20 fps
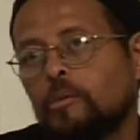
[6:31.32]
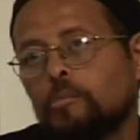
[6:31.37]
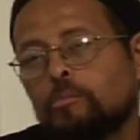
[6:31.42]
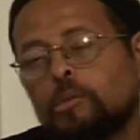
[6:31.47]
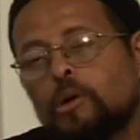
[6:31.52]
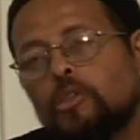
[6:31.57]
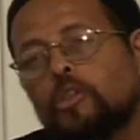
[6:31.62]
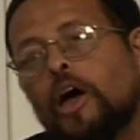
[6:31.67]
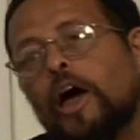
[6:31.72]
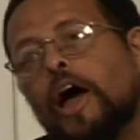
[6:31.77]

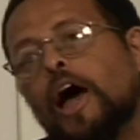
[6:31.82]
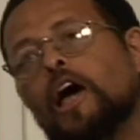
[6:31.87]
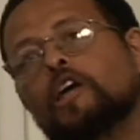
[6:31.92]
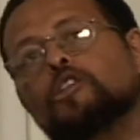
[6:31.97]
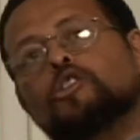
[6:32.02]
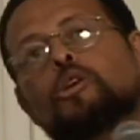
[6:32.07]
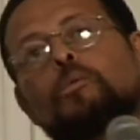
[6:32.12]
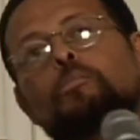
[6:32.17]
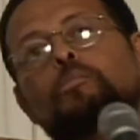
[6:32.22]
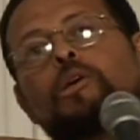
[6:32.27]
But there
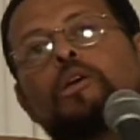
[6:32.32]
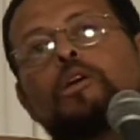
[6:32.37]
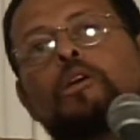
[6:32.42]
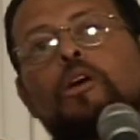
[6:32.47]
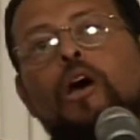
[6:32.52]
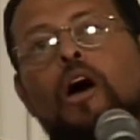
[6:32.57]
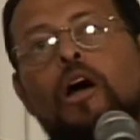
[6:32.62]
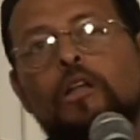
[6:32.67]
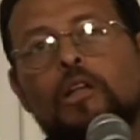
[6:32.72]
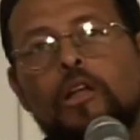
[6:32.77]
has to
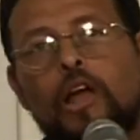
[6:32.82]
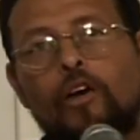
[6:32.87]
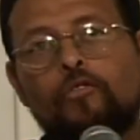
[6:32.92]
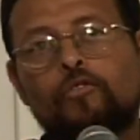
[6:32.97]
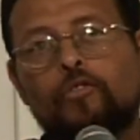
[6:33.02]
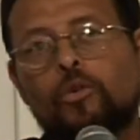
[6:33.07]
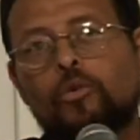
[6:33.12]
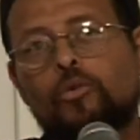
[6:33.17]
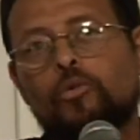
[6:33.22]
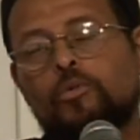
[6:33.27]
be a
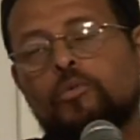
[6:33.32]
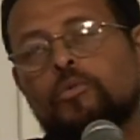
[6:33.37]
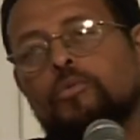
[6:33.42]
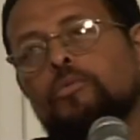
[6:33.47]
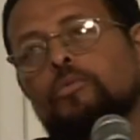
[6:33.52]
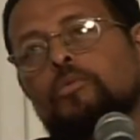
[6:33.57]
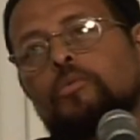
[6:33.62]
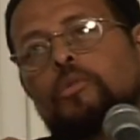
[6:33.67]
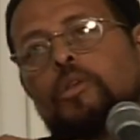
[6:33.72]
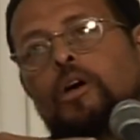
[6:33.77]
level,
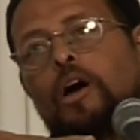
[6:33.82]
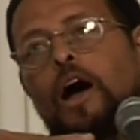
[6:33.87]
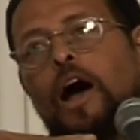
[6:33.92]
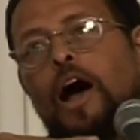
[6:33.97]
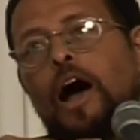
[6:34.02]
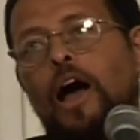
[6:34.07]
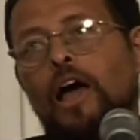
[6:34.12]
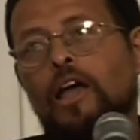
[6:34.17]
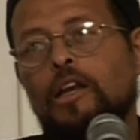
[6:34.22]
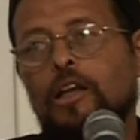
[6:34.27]
a
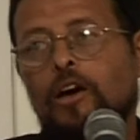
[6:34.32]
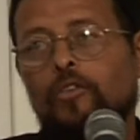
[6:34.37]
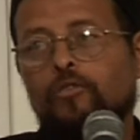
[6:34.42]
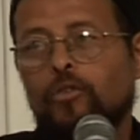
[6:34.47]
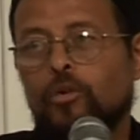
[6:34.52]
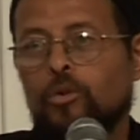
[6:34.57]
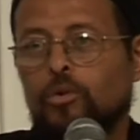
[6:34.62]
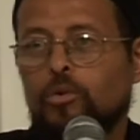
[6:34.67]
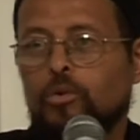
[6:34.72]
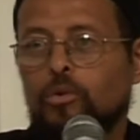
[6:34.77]
high
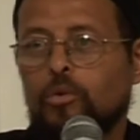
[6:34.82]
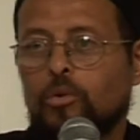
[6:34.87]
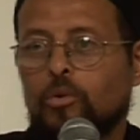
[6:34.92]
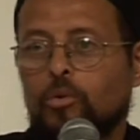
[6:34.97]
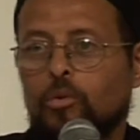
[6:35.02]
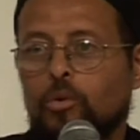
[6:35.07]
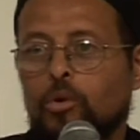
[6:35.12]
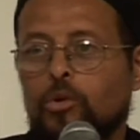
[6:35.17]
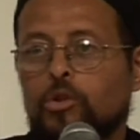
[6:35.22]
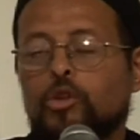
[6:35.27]
level,
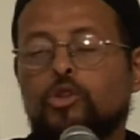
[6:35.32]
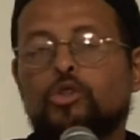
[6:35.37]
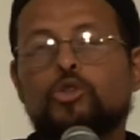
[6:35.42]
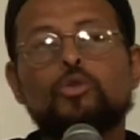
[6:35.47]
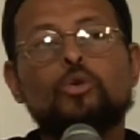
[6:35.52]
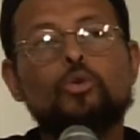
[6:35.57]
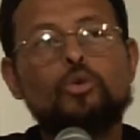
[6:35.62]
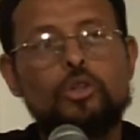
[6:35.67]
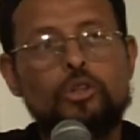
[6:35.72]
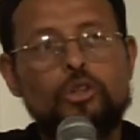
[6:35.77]
where there's
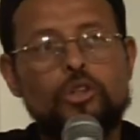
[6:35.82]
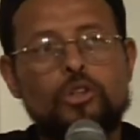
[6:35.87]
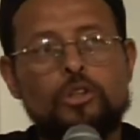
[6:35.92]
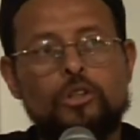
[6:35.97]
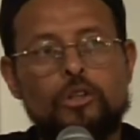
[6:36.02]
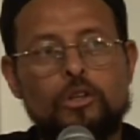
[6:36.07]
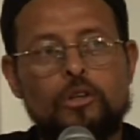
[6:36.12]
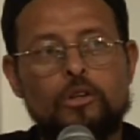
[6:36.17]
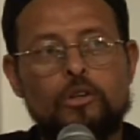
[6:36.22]
unity,